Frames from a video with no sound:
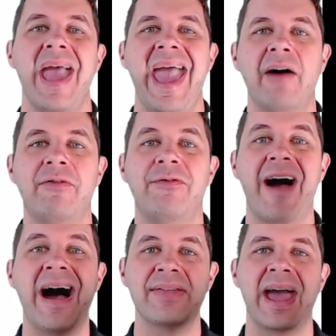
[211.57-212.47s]
How
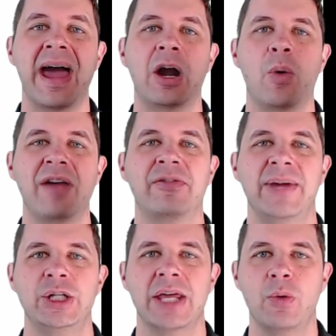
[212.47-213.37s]
far they are away from
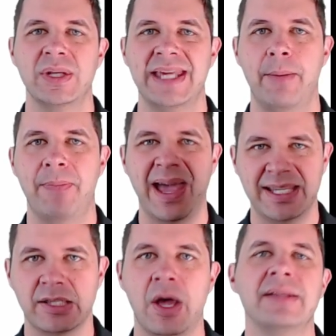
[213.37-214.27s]
each other, what's our
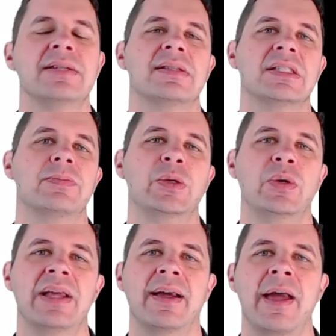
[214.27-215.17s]
baseline distance
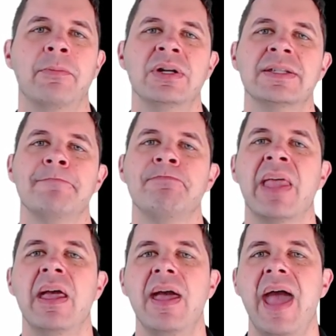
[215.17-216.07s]
between our cameras.
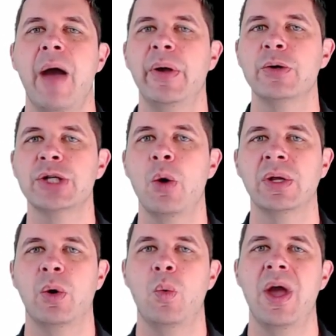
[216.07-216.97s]
And we also
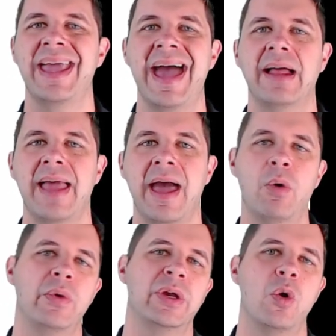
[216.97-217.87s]
want to work out our
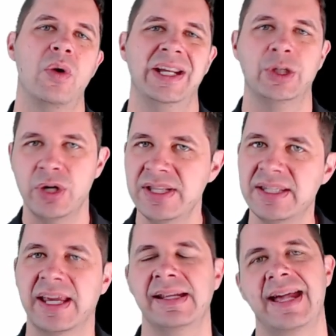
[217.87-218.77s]
what we call
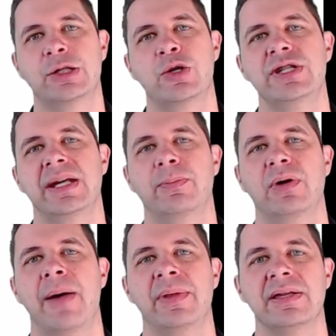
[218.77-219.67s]
intrinsic and extrinsic
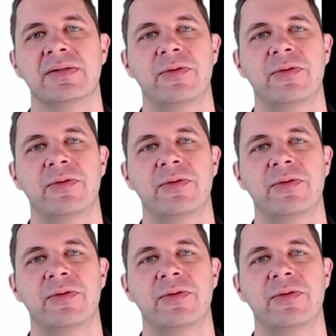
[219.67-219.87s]
parameters.